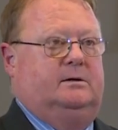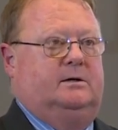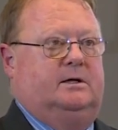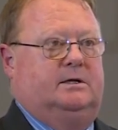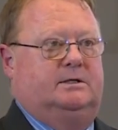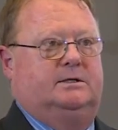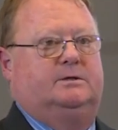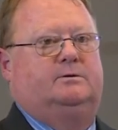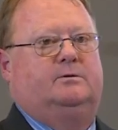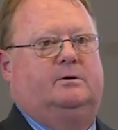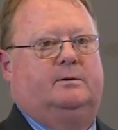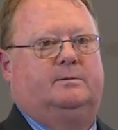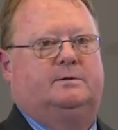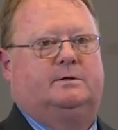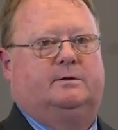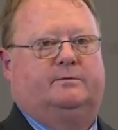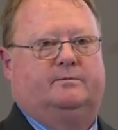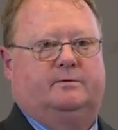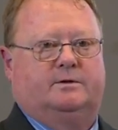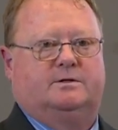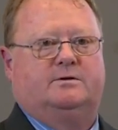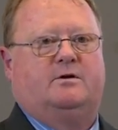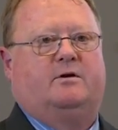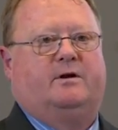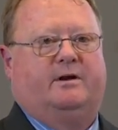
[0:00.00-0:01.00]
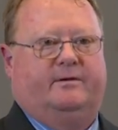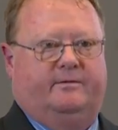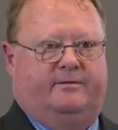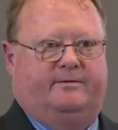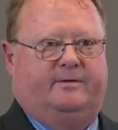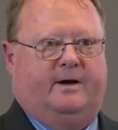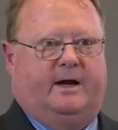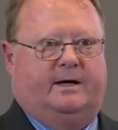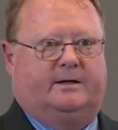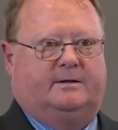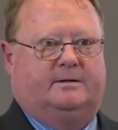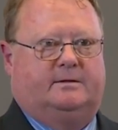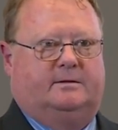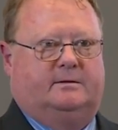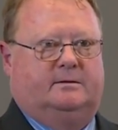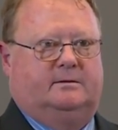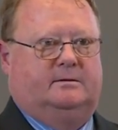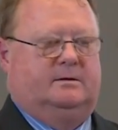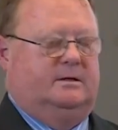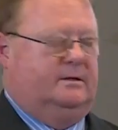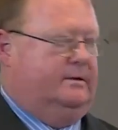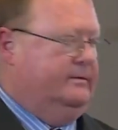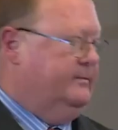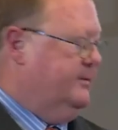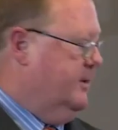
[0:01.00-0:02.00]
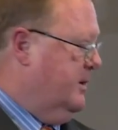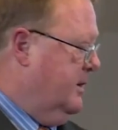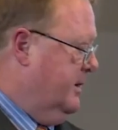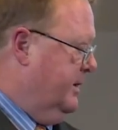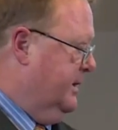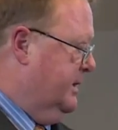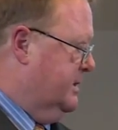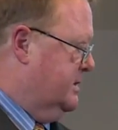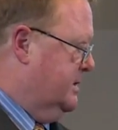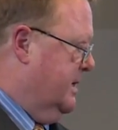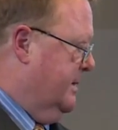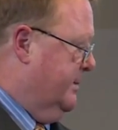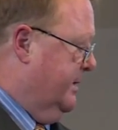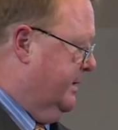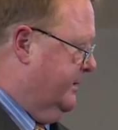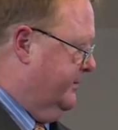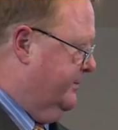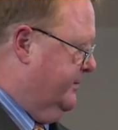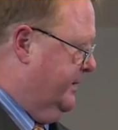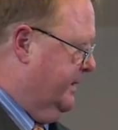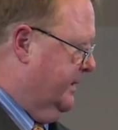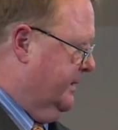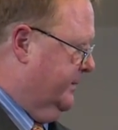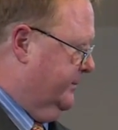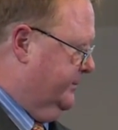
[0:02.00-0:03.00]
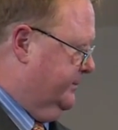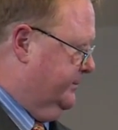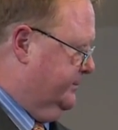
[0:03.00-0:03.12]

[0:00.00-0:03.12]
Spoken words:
as he called himself, was not in fact a divine Islamic figure.